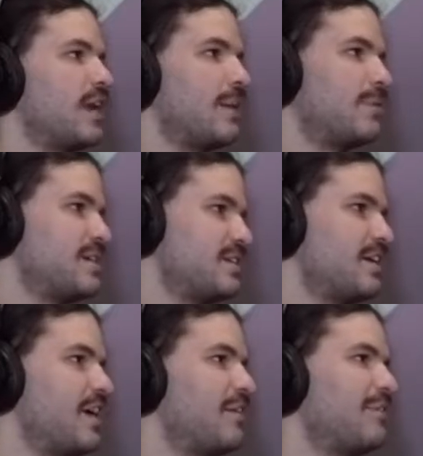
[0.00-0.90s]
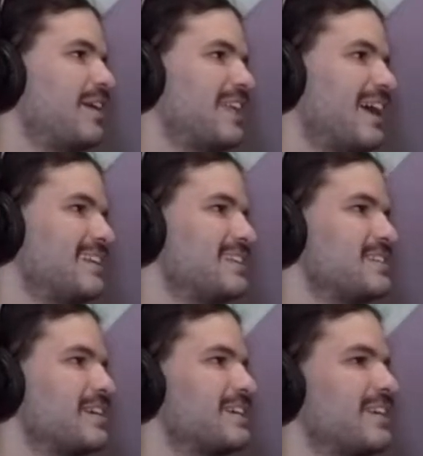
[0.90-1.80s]
present enough, and that is
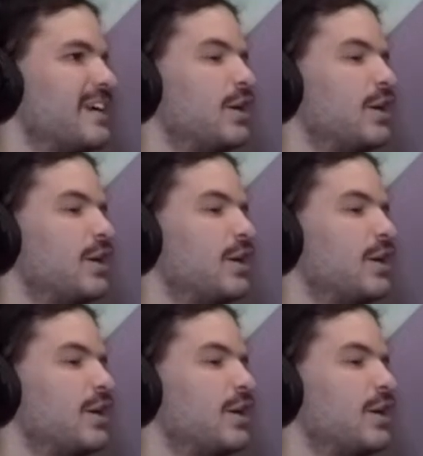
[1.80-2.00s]
like a thing.